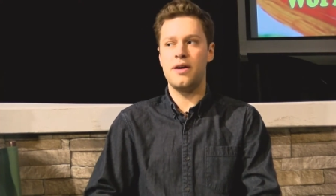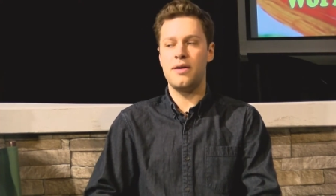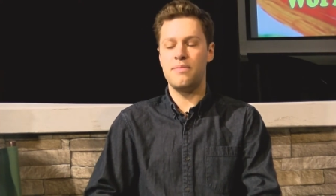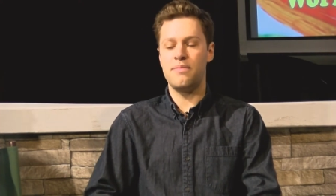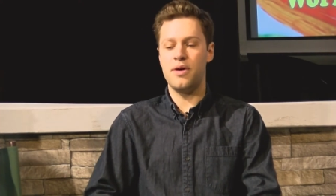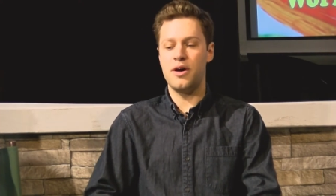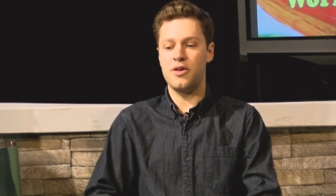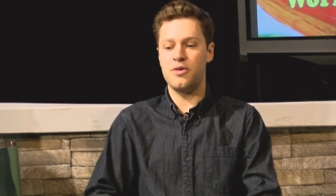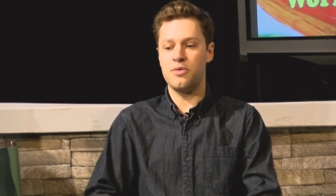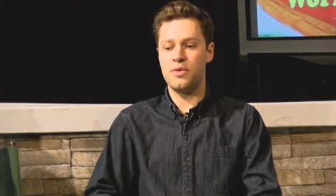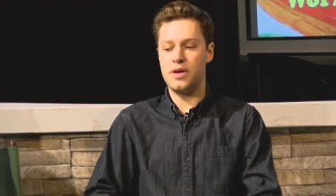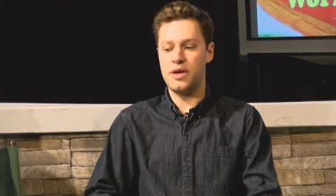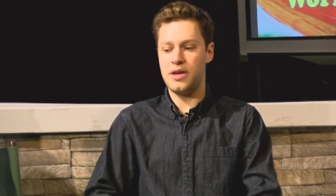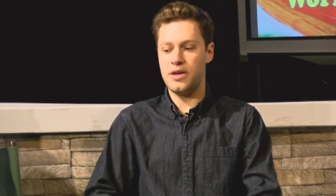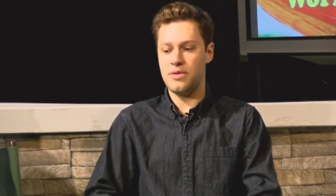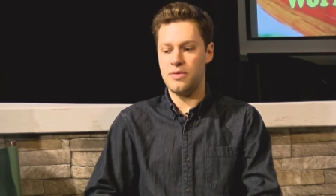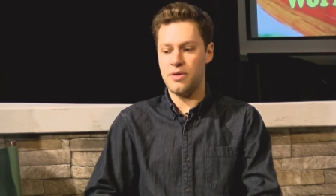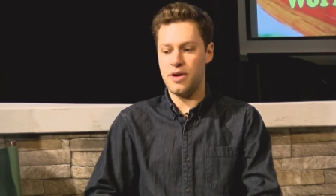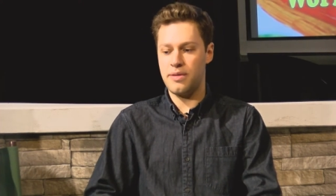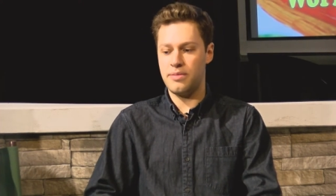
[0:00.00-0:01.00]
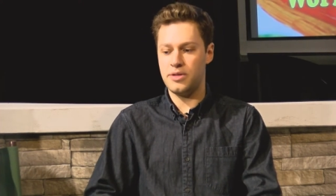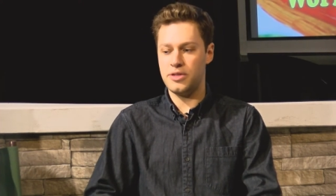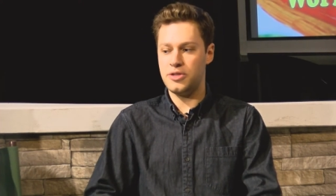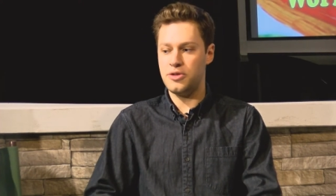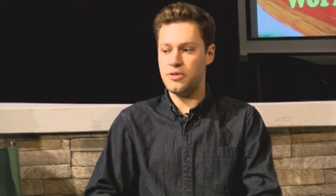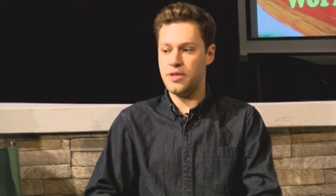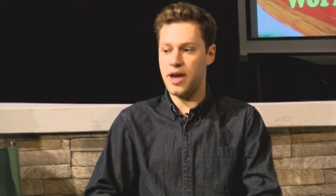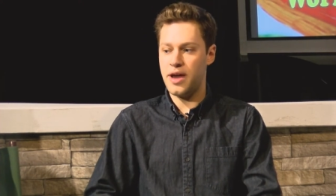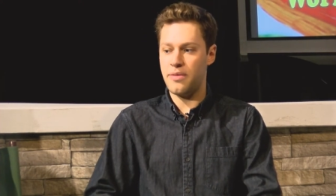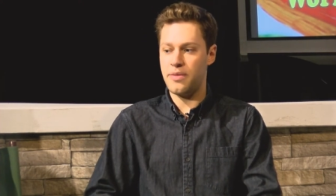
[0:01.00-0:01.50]
But we were able to
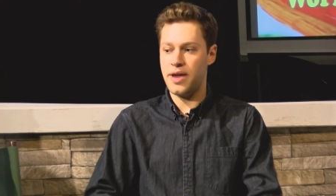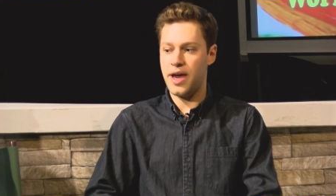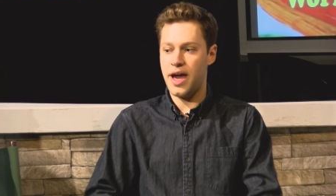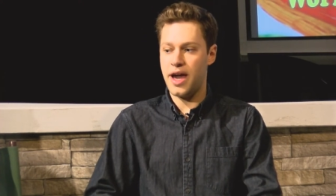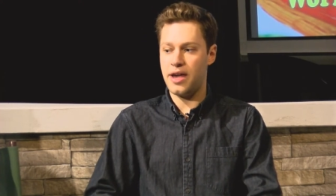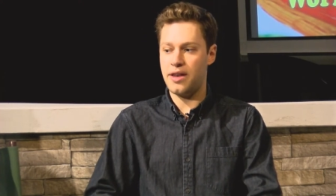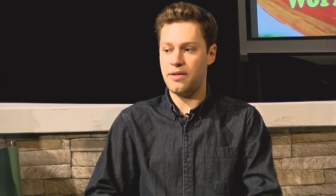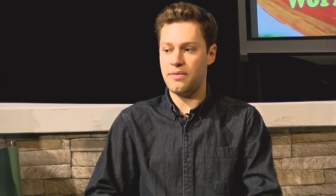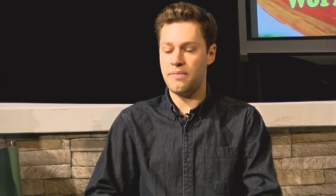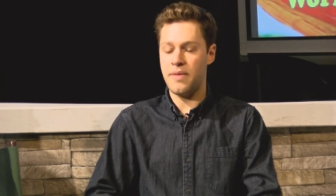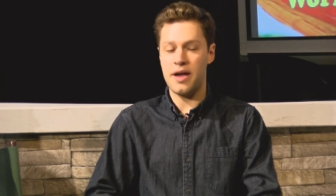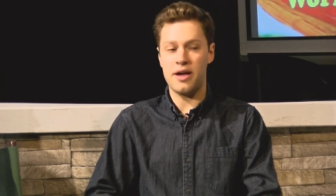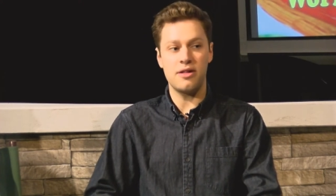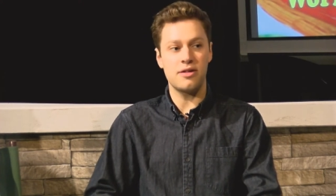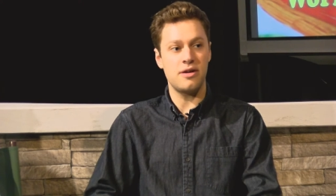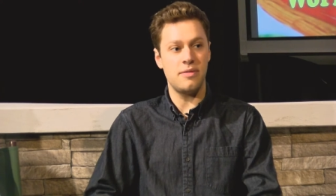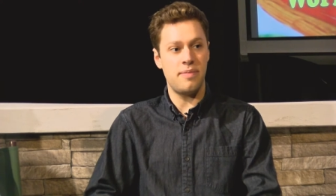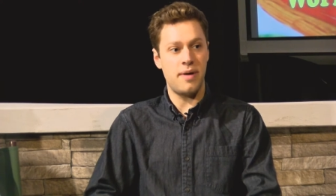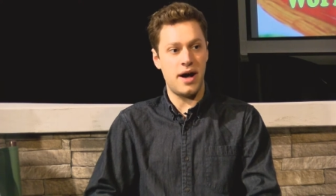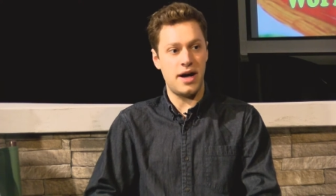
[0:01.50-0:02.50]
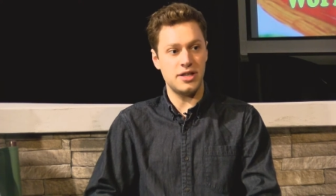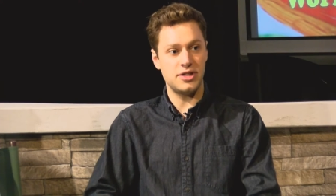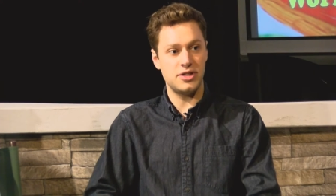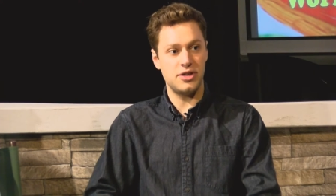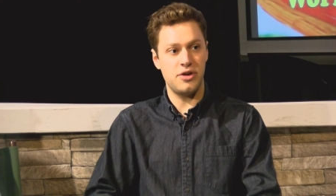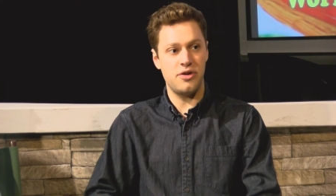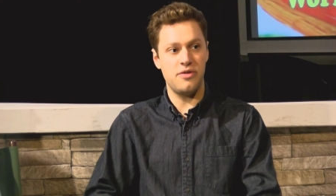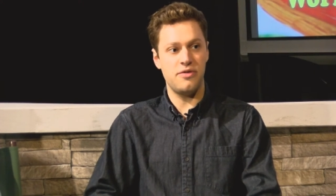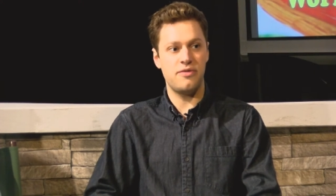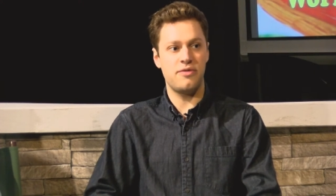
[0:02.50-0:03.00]
do that. We had Michael
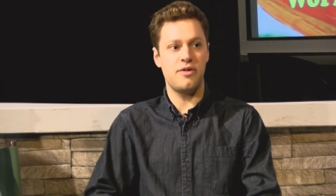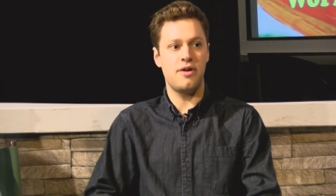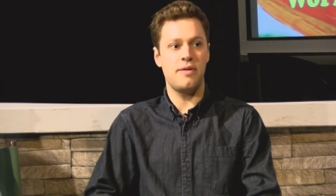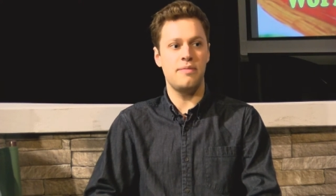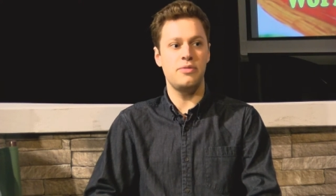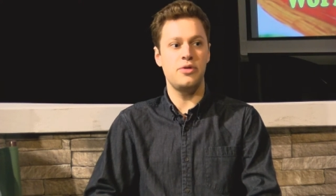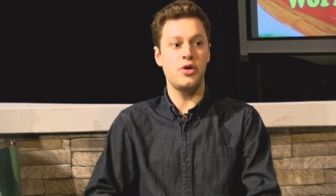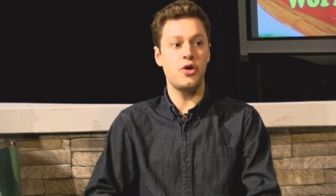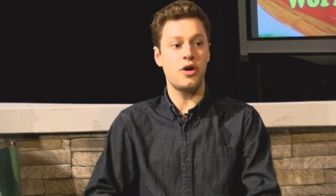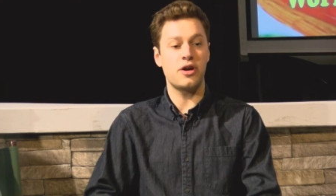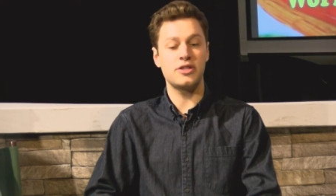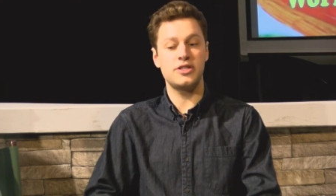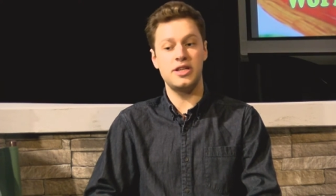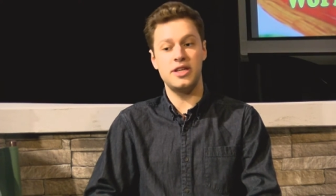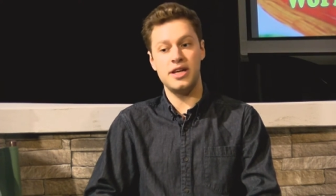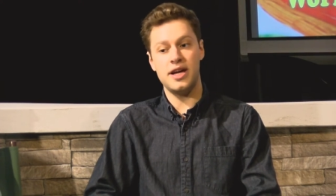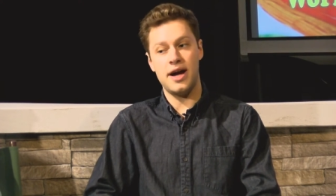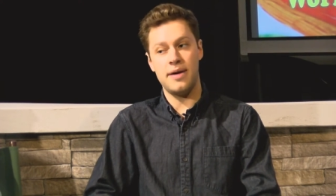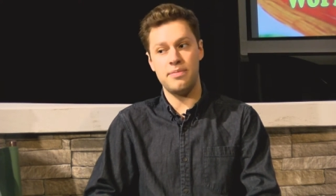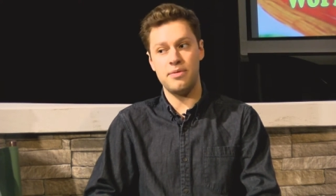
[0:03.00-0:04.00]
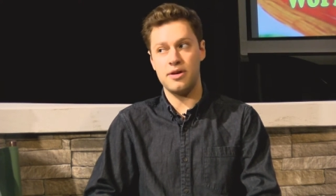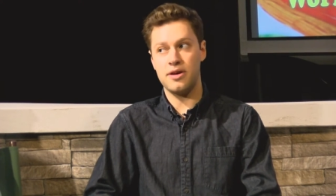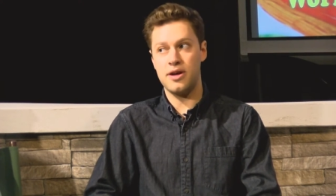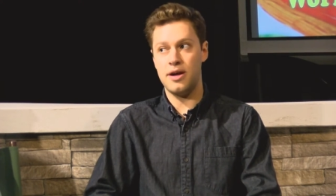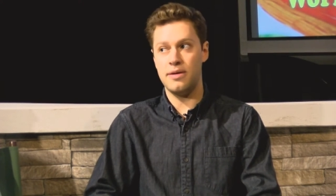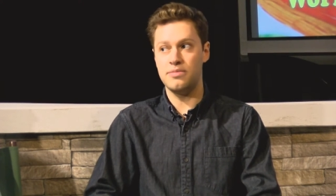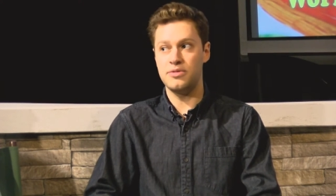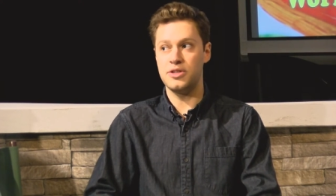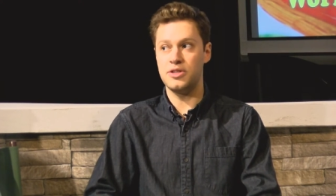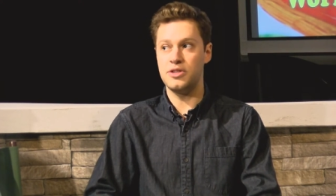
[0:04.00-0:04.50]
Capasso from New York City Opera
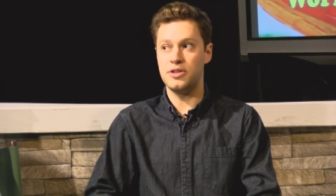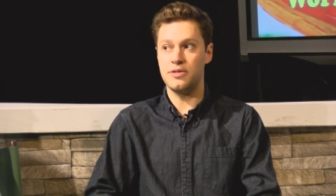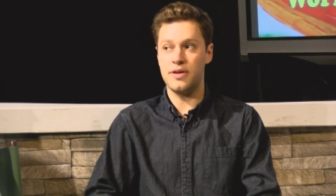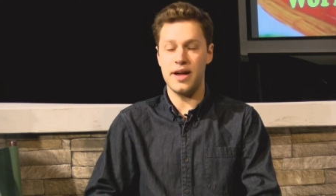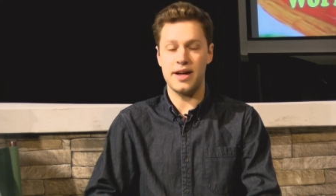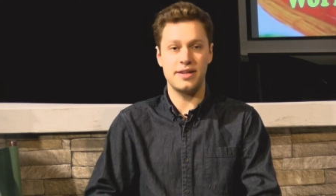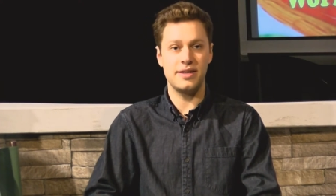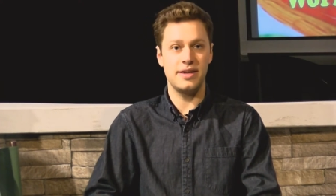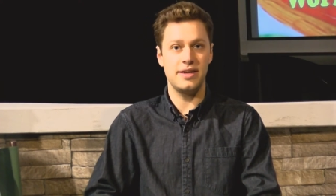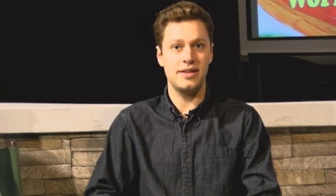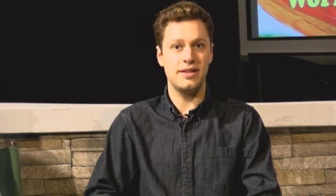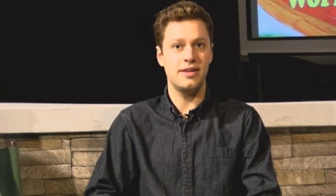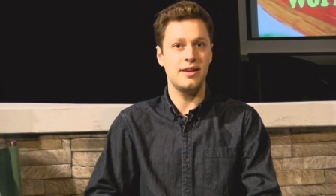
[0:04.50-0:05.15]
come to direct it,